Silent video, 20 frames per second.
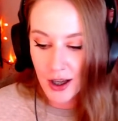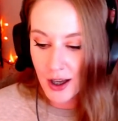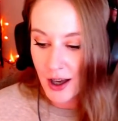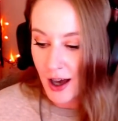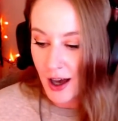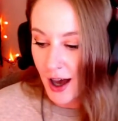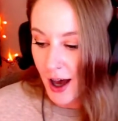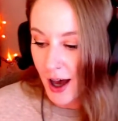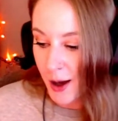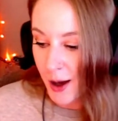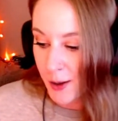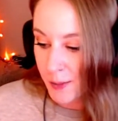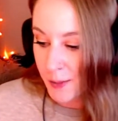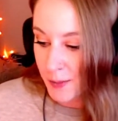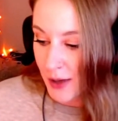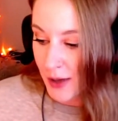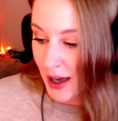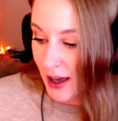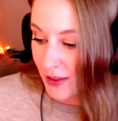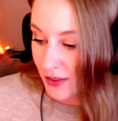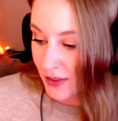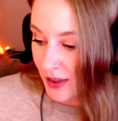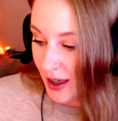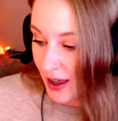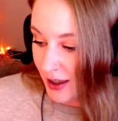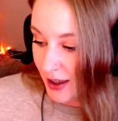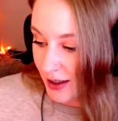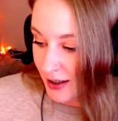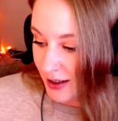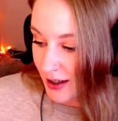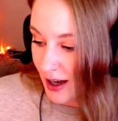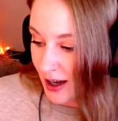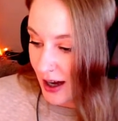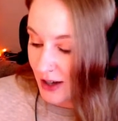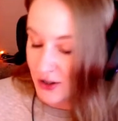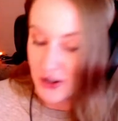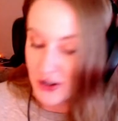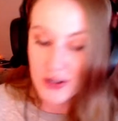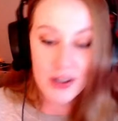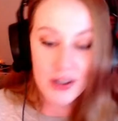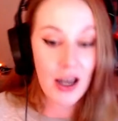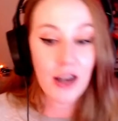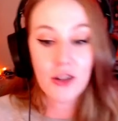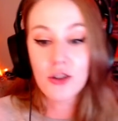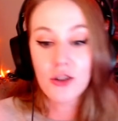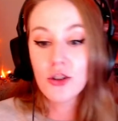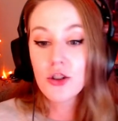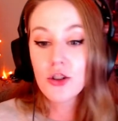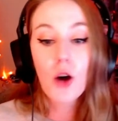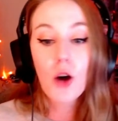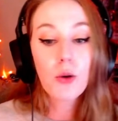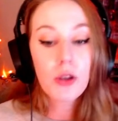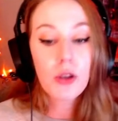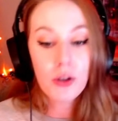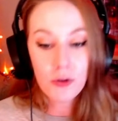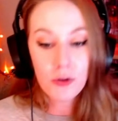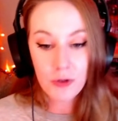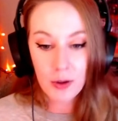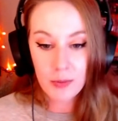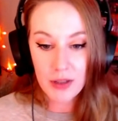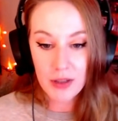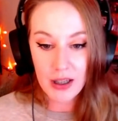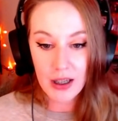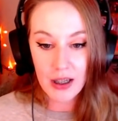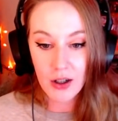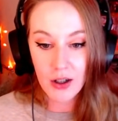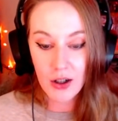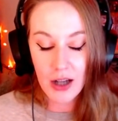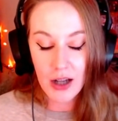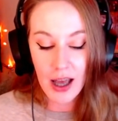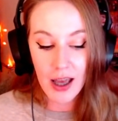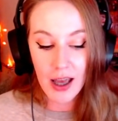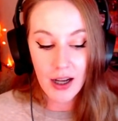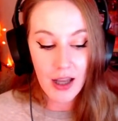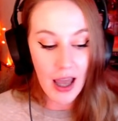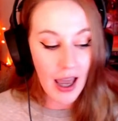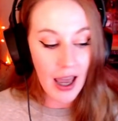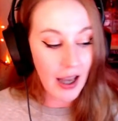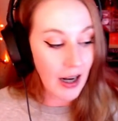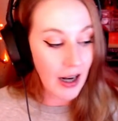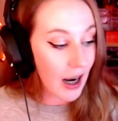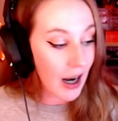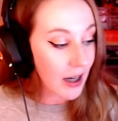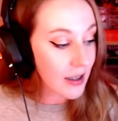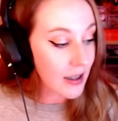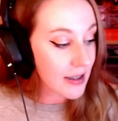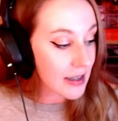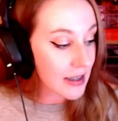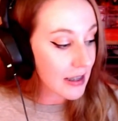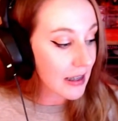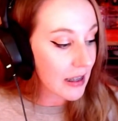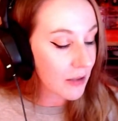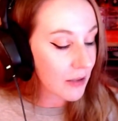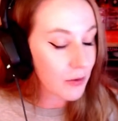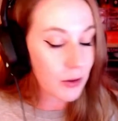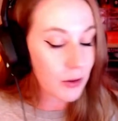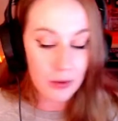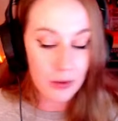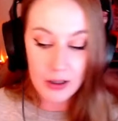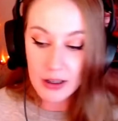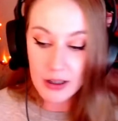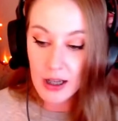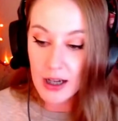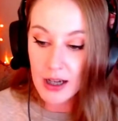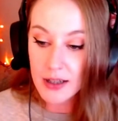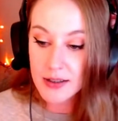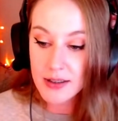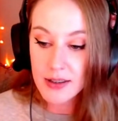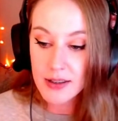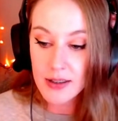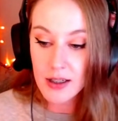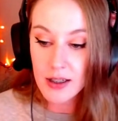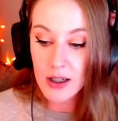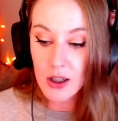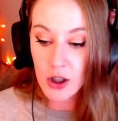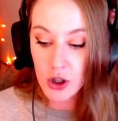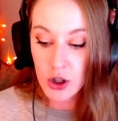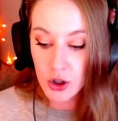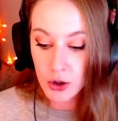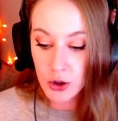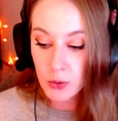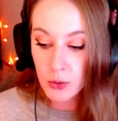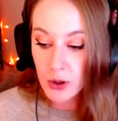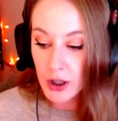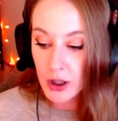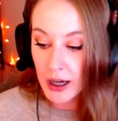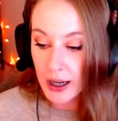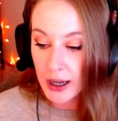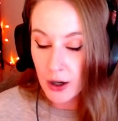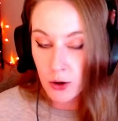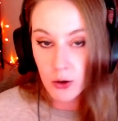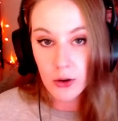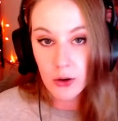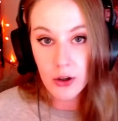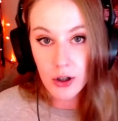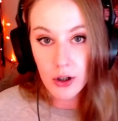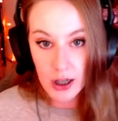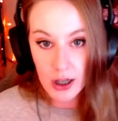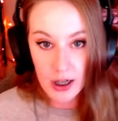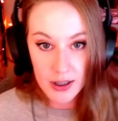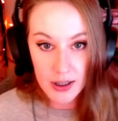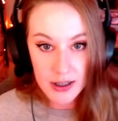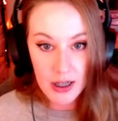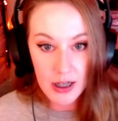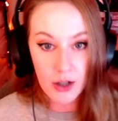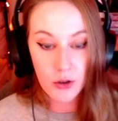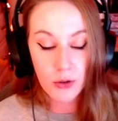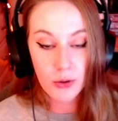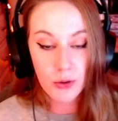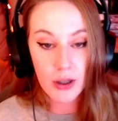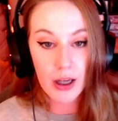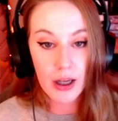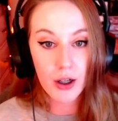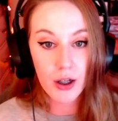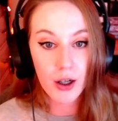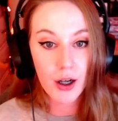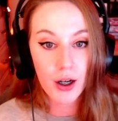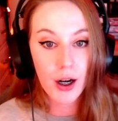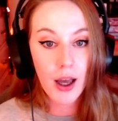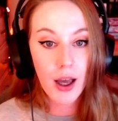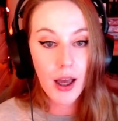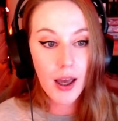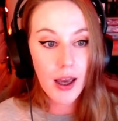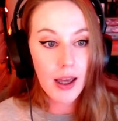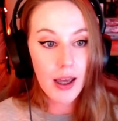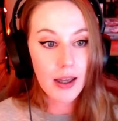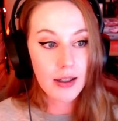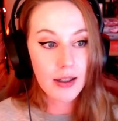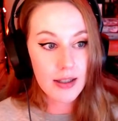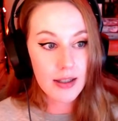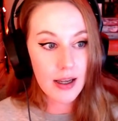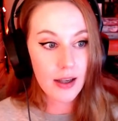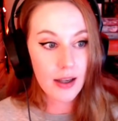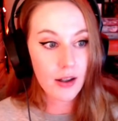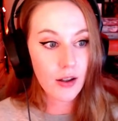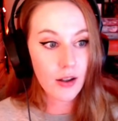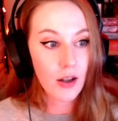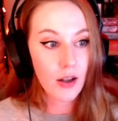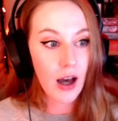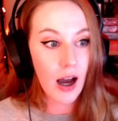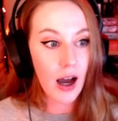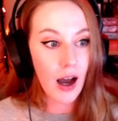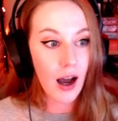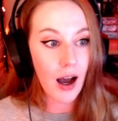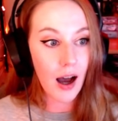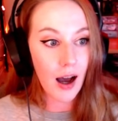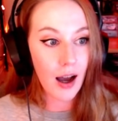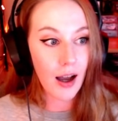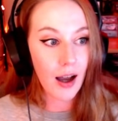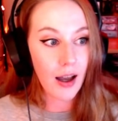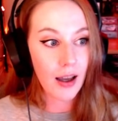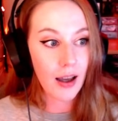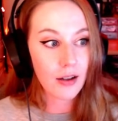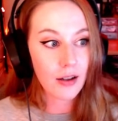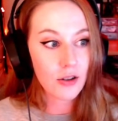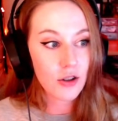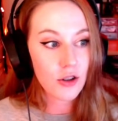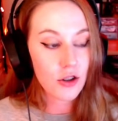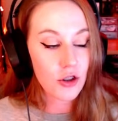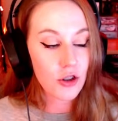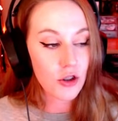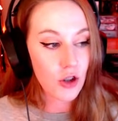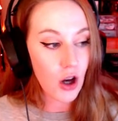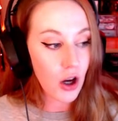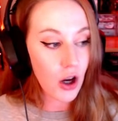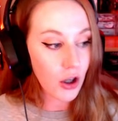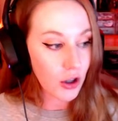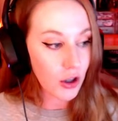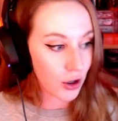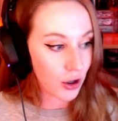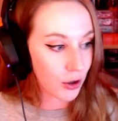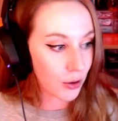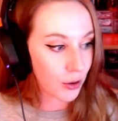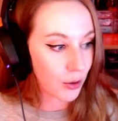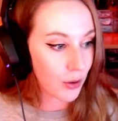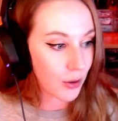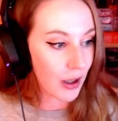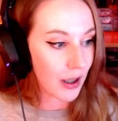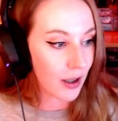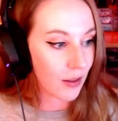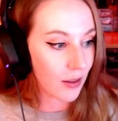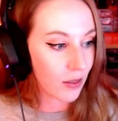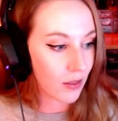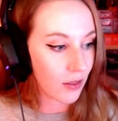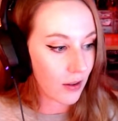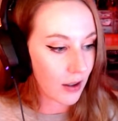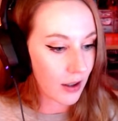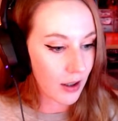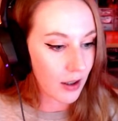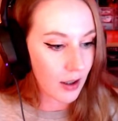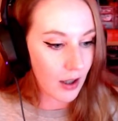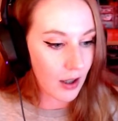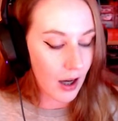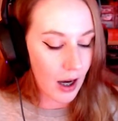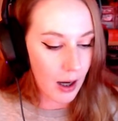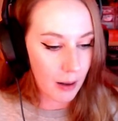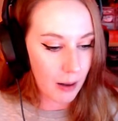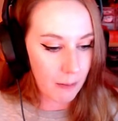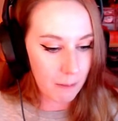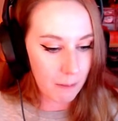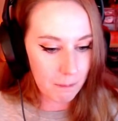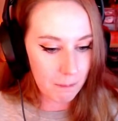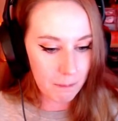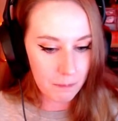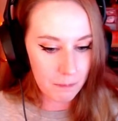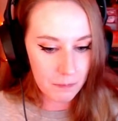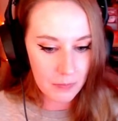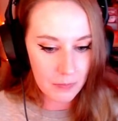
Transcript: Um, and then I just I know you from the internet, and I didn't even realize you were a horror content creator until I saw you in the um